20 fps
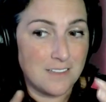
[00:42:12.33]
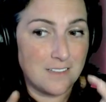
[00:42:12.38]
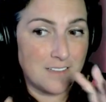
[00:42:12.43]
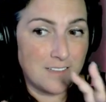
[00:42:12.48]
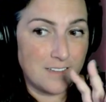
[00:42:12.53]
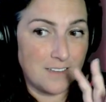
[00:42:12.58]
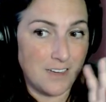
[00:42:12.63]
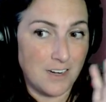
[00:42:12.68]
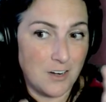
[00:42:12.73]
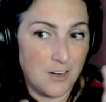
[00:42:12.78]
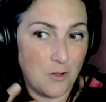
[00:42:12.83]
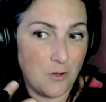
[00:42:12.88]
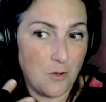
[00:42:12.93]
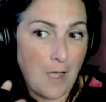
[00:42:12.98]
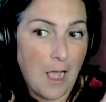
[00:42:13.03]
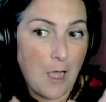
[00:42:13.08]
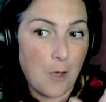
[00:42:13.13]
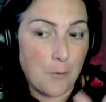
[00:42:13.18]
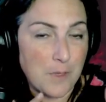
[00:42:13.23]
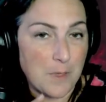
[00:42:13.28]

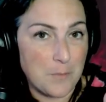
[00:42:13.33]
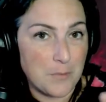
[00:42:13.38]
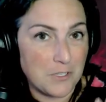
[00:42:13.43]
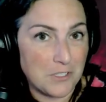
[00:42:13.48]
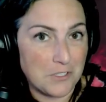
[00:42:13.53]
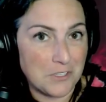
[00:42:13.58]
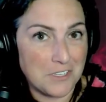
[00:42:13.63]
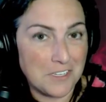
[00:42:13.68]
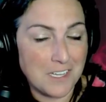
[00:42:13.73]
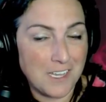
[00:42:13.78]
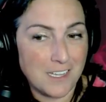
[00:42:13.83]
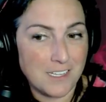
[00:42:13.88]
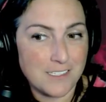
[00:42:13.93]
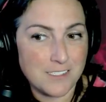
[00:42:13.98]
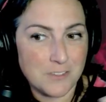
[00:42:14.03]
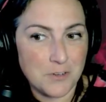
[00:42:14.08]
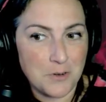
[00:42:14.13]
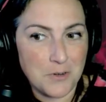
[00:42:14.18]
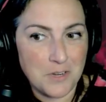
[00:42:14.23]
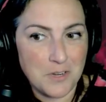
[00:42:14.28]
how people look at
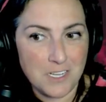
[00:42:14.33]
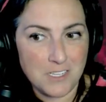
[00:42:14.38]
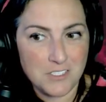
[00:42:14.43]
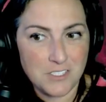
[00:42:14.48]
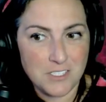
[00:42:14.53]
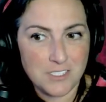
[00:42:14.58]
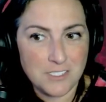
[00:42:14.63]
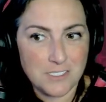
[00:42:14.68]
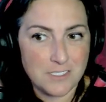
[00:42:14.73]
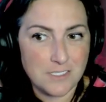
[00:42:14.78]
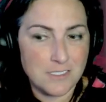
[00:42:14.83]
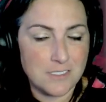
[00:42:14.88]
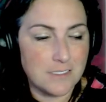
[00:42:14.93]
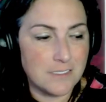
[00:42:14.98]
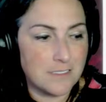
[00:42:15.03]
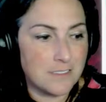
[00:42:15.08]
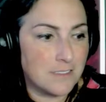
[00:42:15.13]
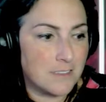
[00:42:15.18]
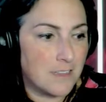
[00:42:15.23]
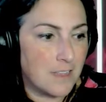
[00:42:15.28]
certain ages.
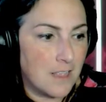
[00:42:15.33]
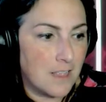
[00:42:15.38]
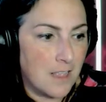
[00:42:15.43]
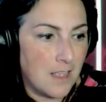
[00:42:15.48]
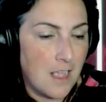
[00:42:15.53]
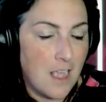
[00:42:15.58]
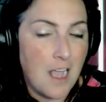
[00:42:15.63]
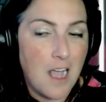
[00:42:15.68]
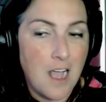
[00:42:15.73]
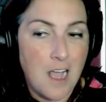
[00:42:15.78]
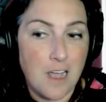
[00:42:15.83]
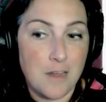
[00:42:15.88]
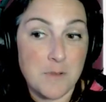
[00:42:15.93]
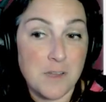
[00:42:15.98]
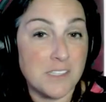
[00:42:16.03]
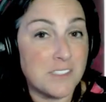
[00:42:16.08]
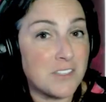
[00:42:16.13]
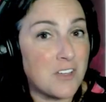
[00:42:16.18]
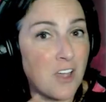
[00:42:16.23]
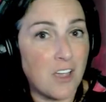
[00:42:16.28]
I'm
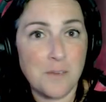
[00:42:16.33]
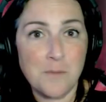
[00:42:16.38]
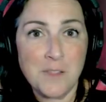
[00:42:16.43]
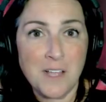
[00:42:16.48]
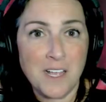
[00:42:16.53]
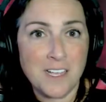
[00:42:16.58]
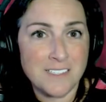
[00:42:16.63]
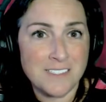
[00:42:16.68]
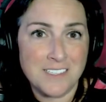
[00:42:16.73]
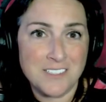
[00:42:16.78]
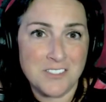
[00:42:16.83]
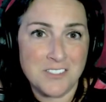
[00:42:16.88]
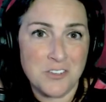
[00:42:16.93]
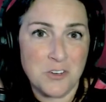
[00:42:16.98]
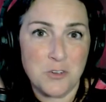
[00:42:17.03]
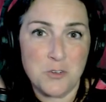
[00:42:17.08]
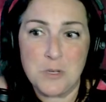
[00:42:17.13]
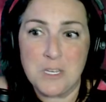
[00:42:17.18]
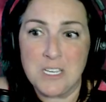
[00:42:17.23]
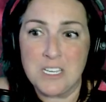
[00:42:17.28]
not talking plastic
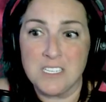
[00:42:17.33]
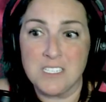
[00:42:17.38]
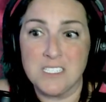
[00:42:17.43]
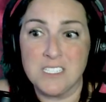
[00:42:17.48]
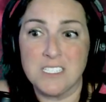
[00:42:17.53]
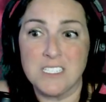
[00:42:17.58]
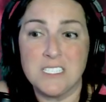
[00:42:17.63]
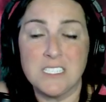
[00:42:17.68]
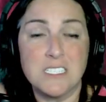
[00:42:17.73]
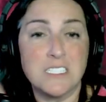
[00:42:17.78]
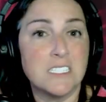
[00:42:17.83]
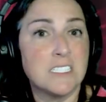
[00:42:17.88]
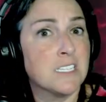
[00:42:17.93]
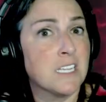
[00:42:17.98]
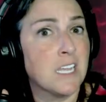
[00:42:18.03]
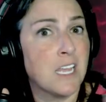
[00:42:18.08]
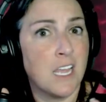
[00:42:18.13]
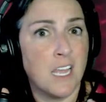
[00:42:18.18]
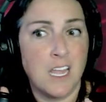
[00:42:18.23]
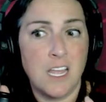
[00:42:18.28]
surgery because
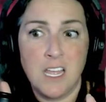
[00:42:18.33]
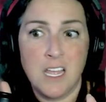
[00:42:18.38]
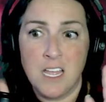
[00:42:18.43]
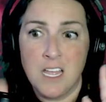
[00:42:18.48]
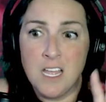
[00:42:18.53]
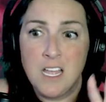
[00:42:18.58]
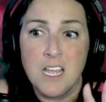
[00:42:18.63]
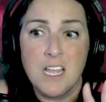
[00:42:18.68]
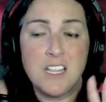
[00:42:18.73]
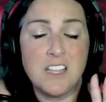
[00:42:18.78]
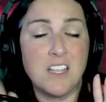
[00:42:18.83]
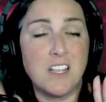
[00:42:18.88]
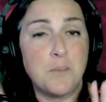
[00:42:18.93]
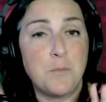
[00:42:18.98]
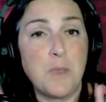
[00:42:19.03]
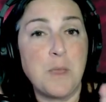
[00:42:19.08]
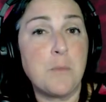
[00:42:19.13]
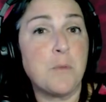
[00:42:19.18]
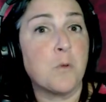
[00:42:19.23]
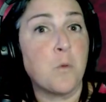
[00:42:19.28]

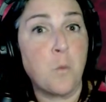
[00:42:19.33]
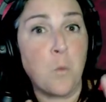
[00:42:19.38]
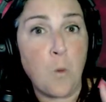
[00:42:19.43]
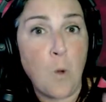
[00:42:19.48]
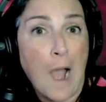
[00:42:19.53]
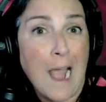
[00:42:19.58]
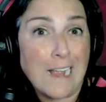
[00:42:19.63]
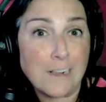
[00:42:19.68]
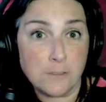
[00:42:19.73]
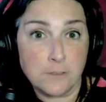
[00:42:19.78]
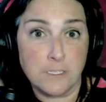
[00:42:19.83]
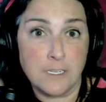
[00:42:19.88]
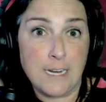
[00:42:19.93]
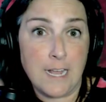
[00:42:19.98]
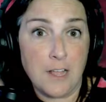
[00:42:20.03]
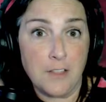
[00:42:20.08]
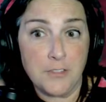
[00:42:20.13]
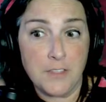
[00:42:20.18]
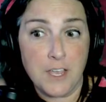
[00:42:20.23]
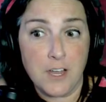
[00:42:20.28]
people are wild and
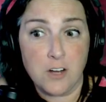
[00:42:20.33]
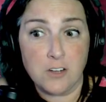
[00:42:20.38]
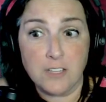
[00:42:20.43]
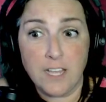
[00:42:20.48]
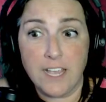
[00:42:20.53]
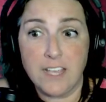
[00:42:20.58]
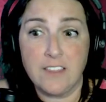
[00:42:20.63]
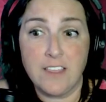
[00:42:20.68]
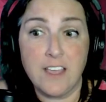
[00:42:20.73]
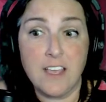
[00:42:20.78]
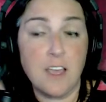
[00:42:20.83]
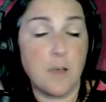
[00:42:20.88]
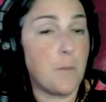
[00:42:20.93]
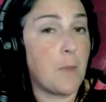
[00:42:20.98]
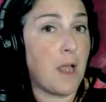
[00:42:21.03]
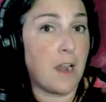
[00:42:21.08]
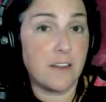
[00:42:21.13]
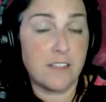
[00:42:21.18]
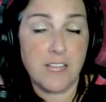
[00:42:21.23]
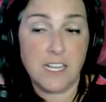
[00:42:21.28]
out there. Like they come
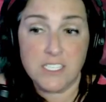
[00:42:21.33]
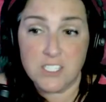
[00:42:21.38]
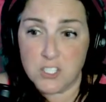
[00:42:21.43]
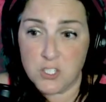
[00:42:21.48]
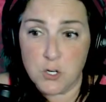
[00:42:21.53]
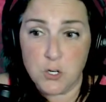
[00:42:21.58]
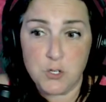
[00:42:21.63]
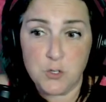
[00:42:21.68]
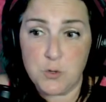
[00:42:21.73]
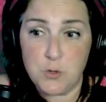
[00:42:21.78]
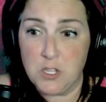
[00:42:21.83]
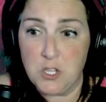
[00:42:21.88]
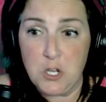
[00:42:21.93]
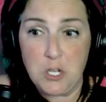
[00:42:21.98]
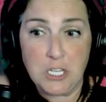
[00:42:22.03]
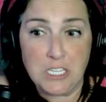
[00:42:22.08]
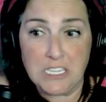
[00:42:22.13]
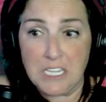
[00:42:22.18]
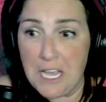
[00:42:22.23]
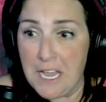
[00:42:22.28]
out of that surgery
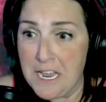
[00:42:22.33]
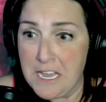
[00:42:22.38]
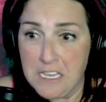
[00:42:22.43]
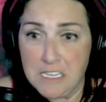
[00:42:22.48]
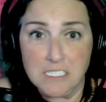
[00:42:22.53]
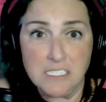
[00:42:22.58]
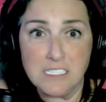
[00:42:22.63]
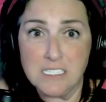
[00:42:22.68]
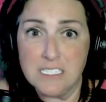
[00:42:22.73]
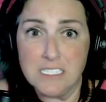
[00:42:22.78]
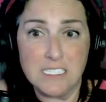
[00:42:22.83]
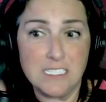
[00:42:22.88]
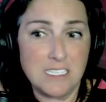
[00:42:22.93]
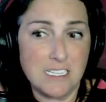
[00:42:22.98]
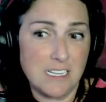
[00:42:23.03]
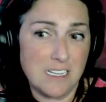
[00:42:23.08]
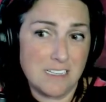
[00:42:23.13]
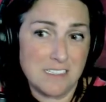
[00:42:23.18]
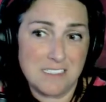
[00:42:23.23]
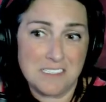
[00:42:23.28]
looking like
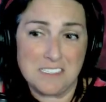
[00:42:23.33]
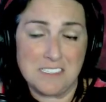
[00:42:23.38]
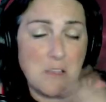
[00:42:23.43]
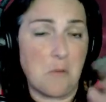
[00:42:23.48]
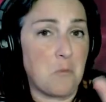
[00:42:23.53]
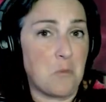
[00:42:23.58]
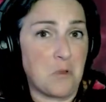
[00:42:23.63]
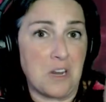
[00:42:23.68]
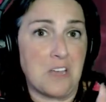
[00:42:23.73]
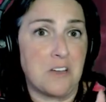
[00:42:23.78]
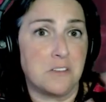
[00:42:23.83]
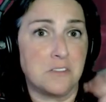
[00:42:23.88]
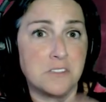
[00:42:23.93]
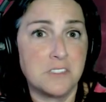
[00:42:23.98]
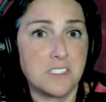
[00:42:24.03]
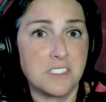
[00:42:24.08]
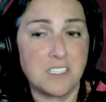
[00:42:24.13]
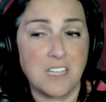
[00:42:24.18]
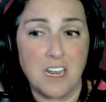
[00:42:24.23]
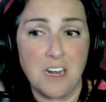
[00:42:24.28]
someone
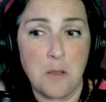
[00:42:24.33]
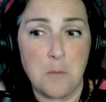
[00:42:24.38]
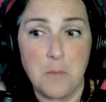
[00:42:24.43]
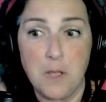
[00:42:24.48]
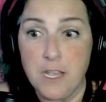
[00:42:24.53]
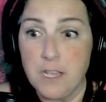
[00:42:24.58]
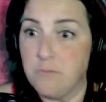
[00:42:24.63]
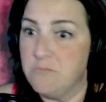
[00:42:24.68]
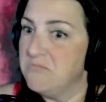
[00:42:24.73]
else. And I'm like,